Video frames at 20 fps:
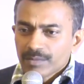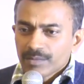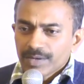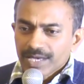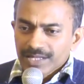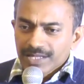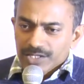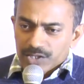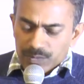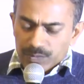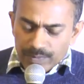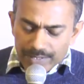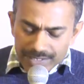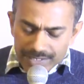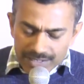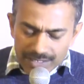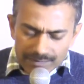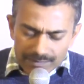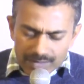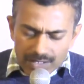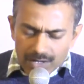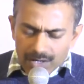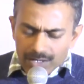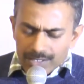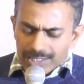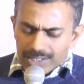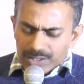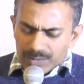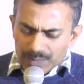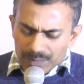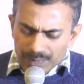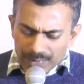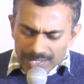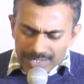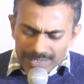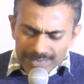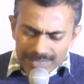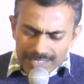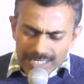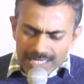Because the Spirit of God
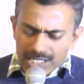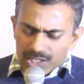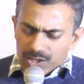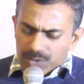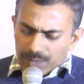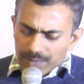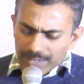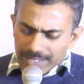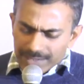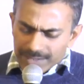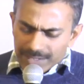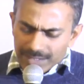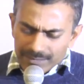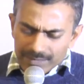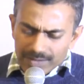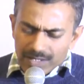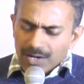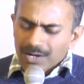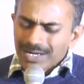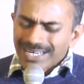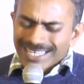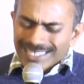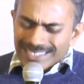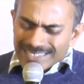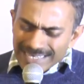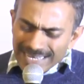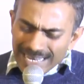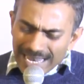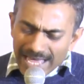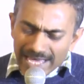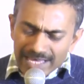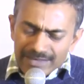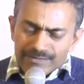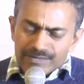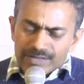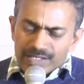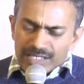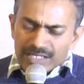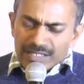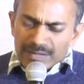speaks. Spirit of God is live
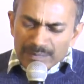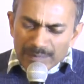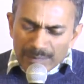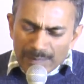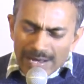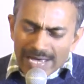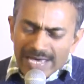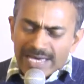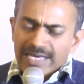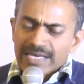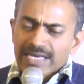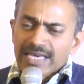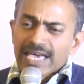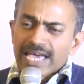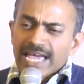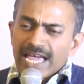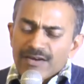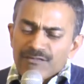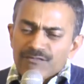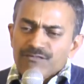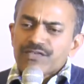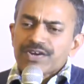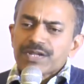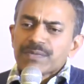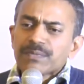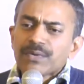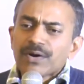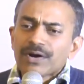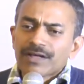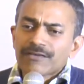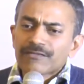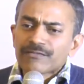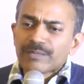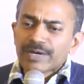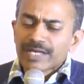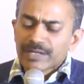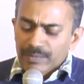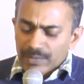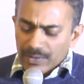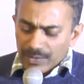in my every part of
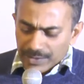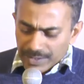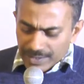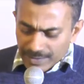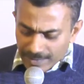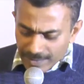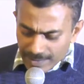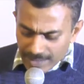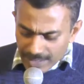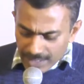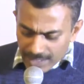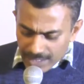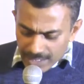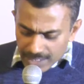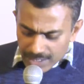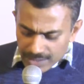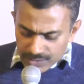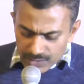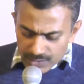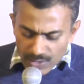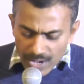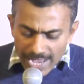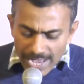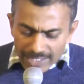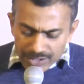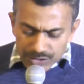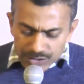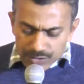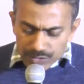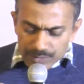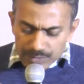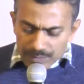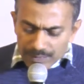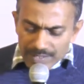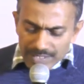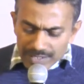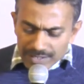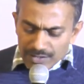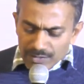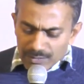my body. So I should
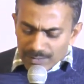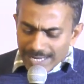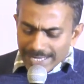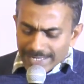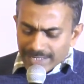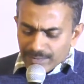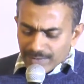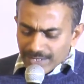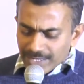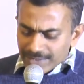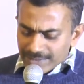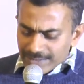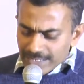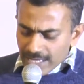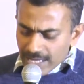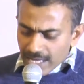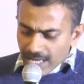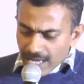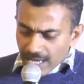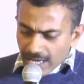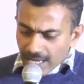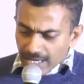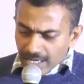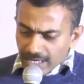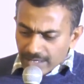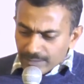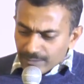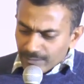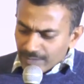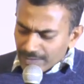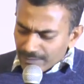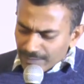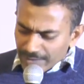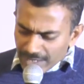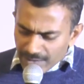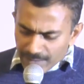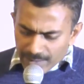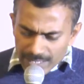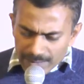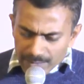be, because
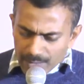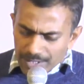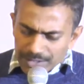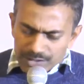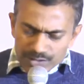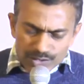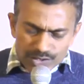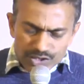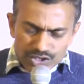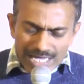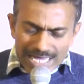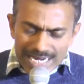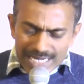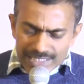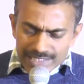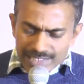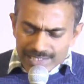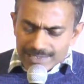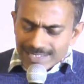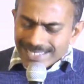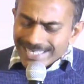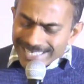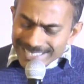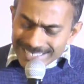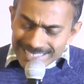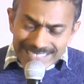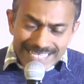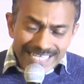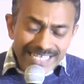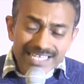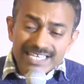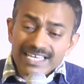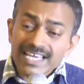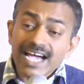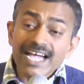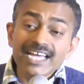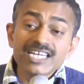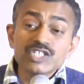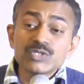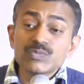whenever I'm going through challenges, He
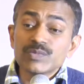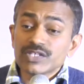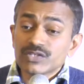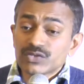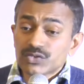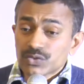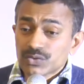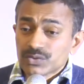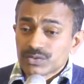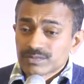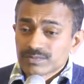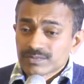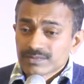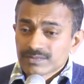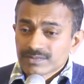guides me through.